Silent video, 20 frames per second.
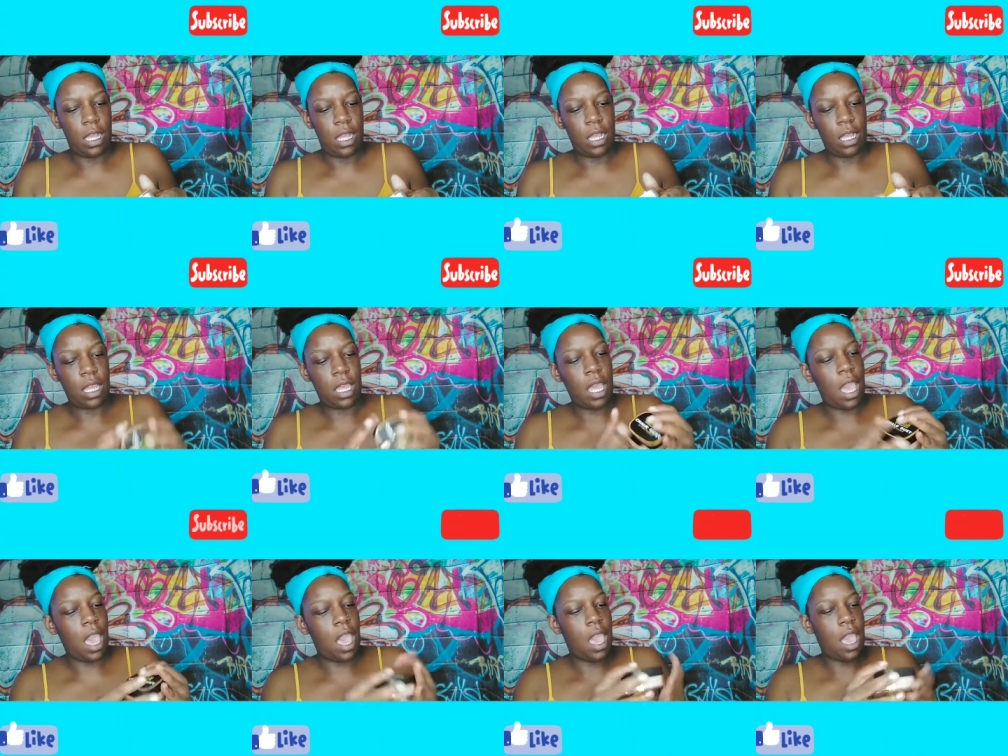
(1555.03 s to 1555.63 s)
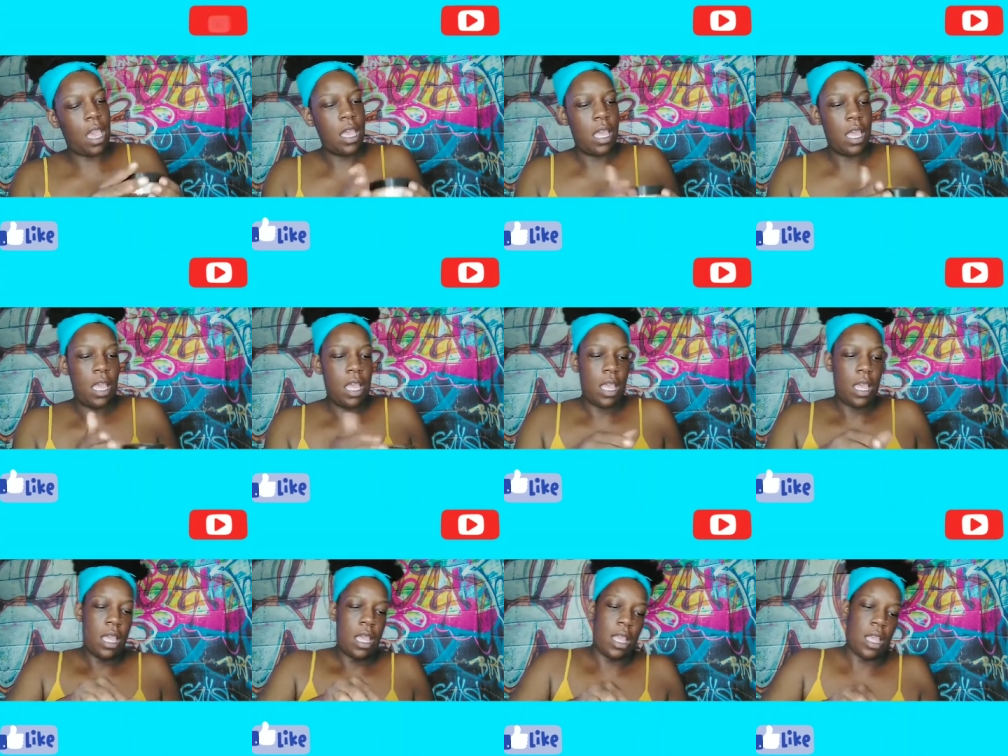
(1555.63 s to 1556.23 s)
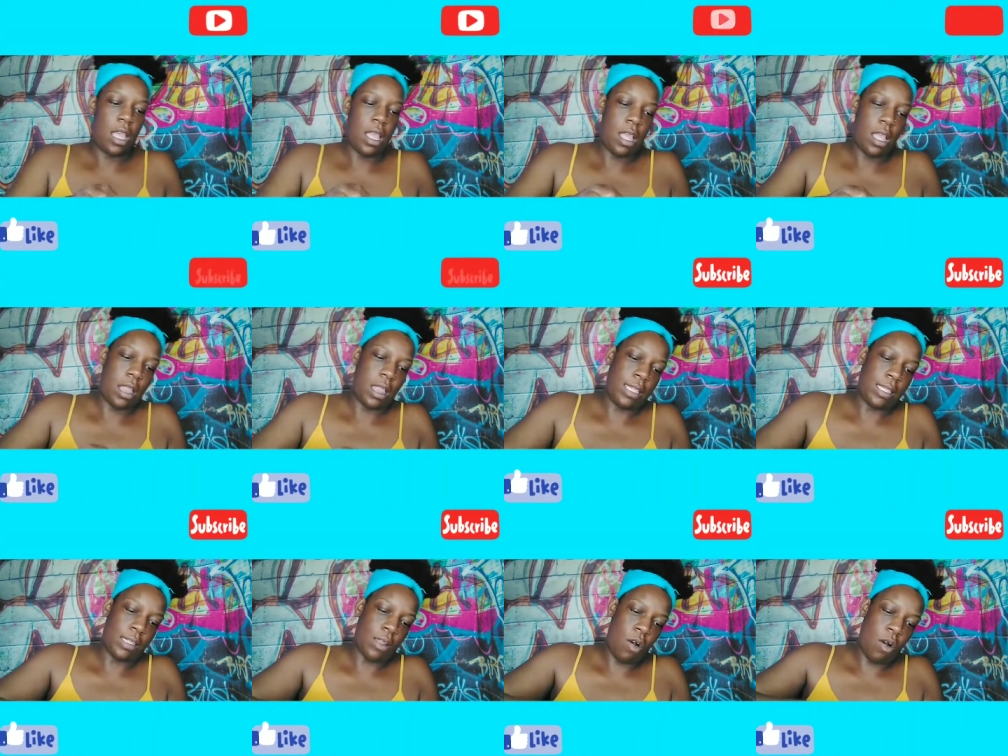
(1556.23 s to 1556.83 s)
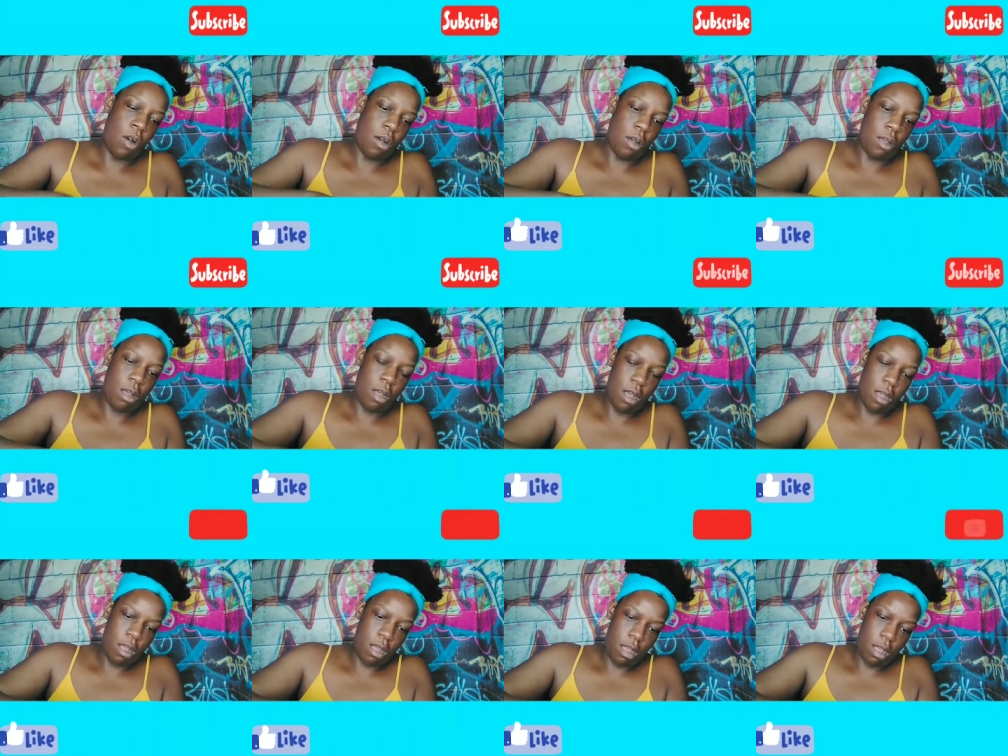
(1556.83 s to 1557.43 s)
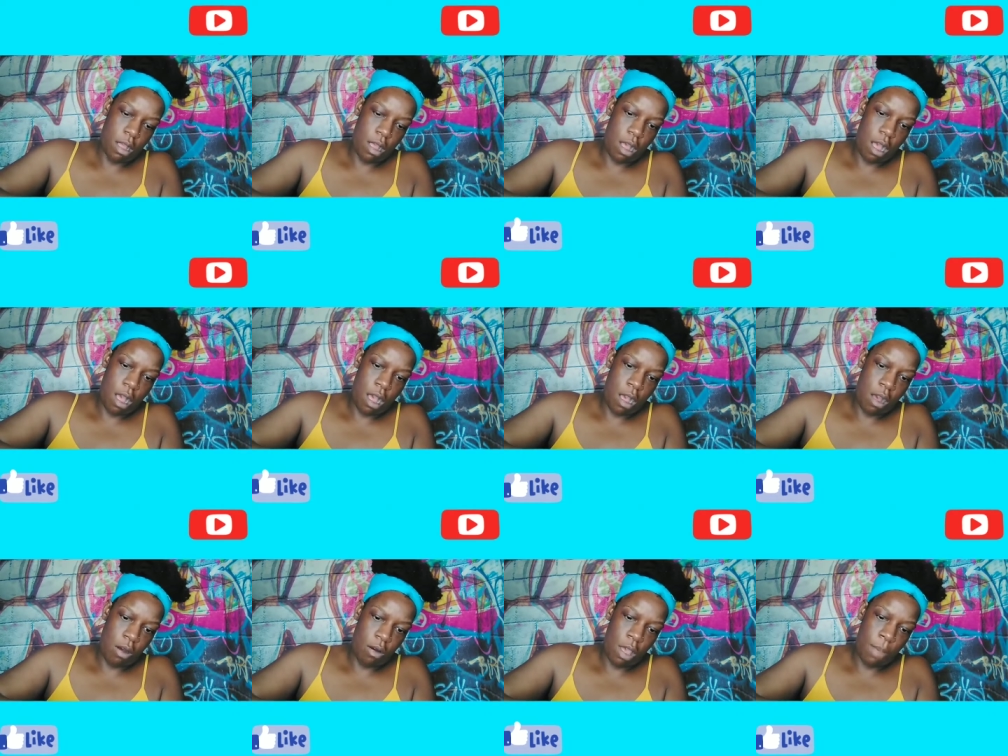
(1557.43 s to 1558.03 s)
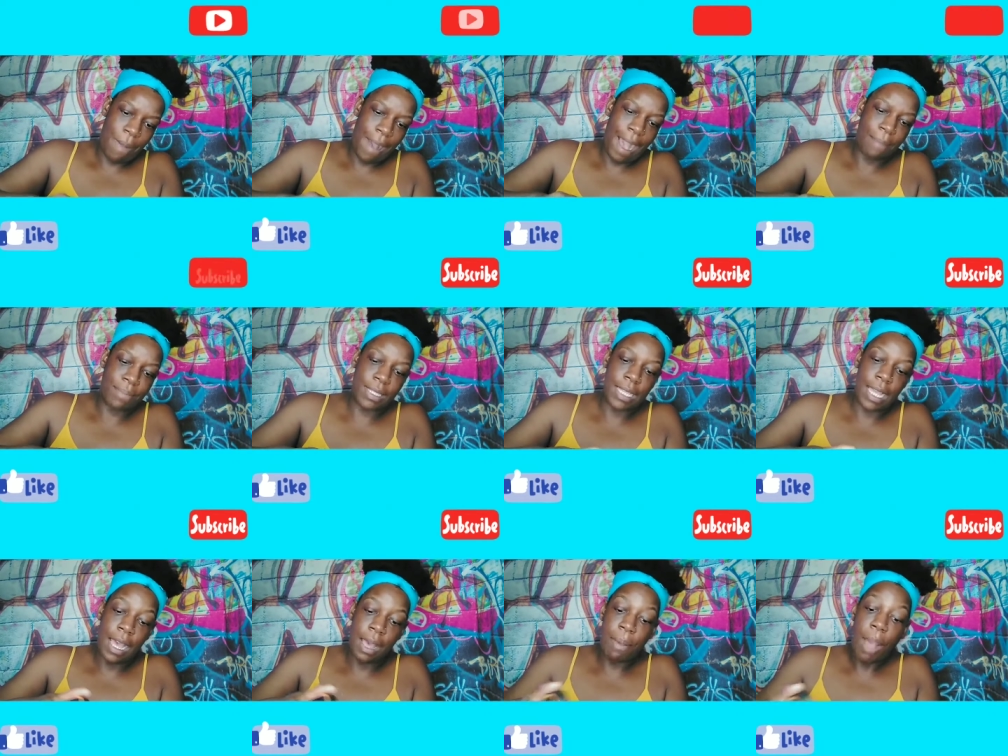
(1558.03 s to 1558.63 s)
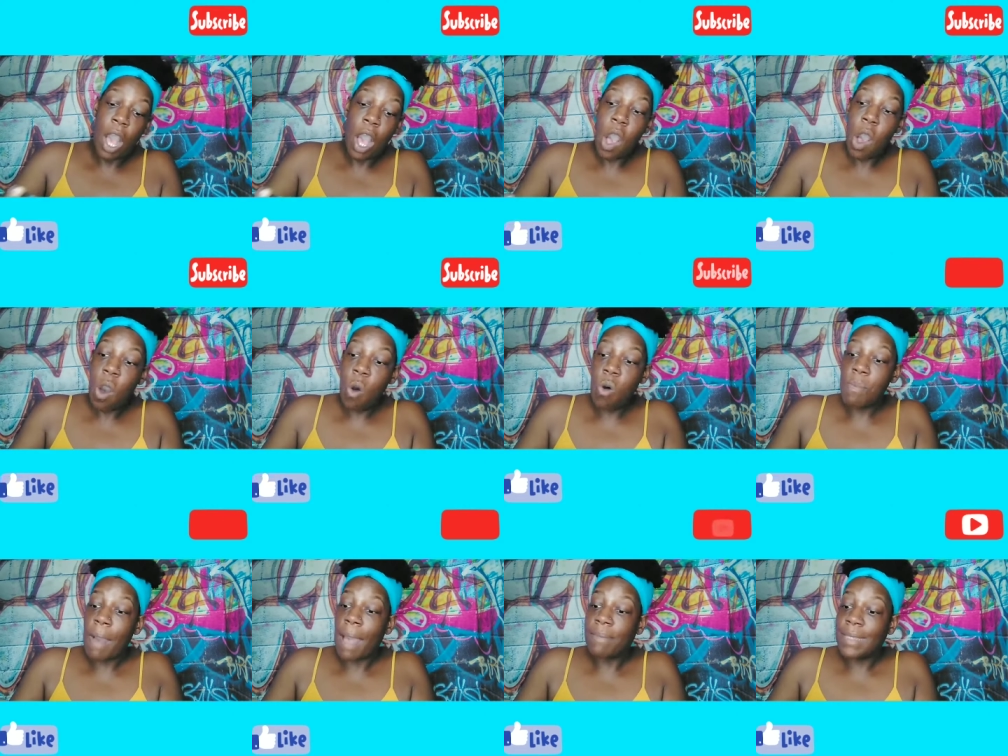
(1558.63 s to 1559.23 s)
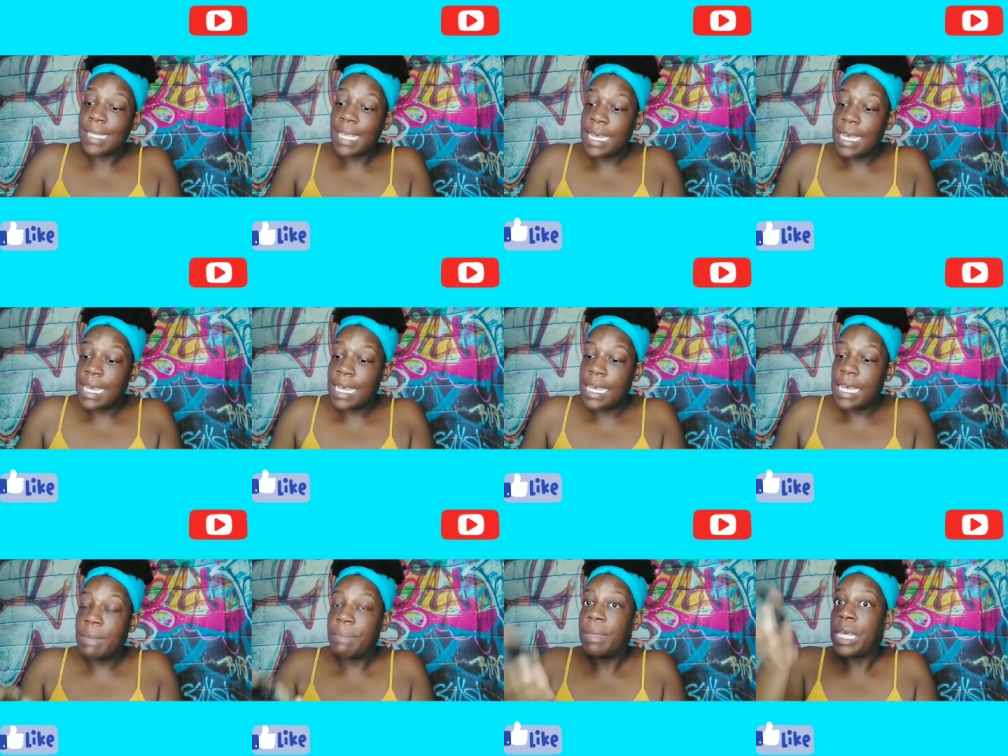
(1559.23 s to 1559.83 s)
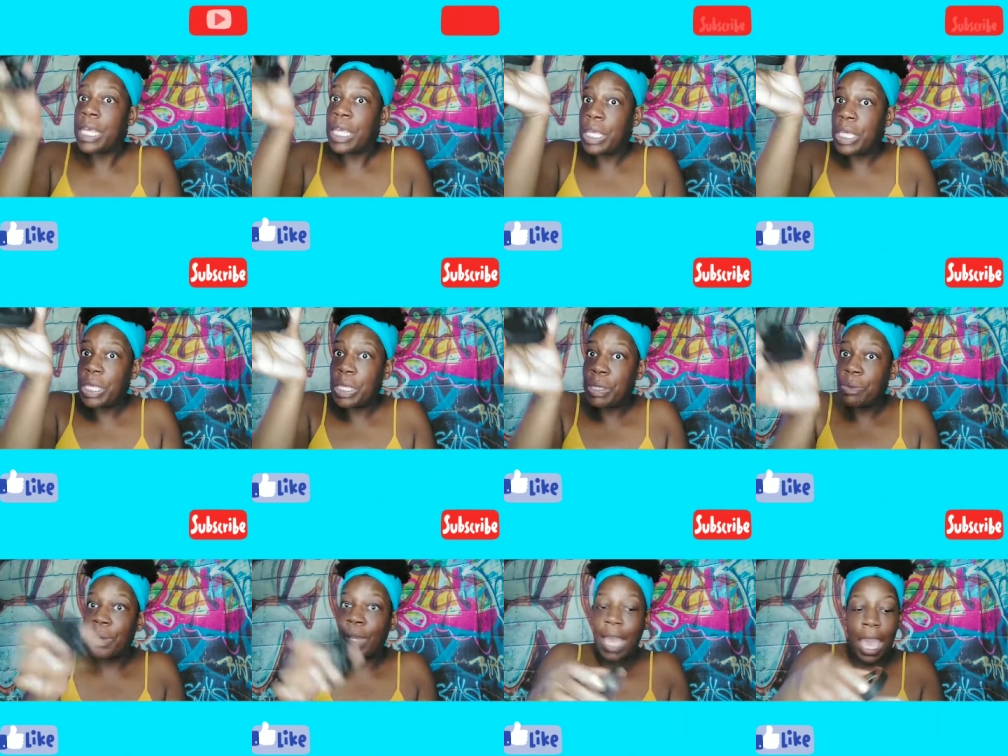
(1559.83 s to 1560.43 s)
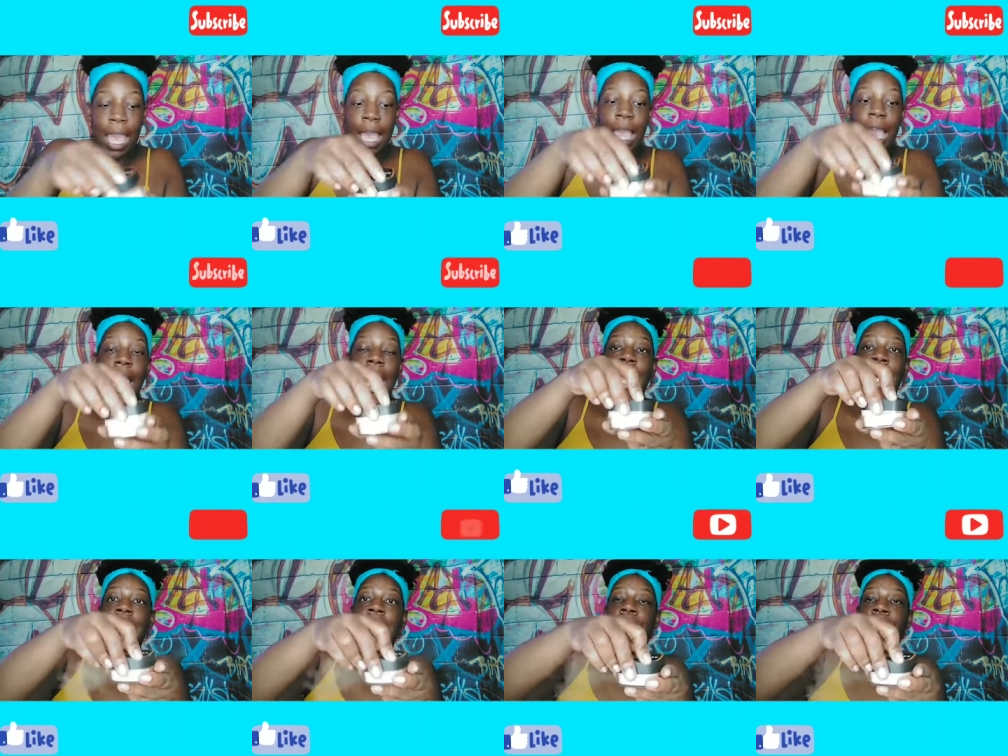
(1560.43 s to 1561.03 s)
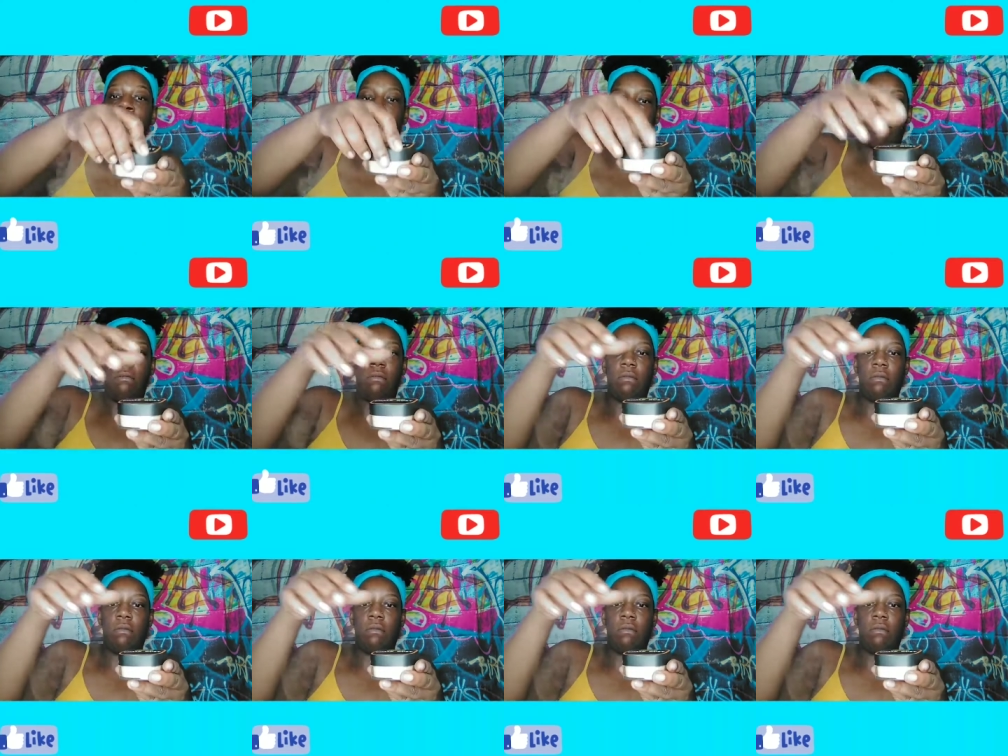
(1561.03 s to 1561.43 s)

Okay. It's, oh, it pops up. Oh, it pops up. Ooh, okay. It's a pull.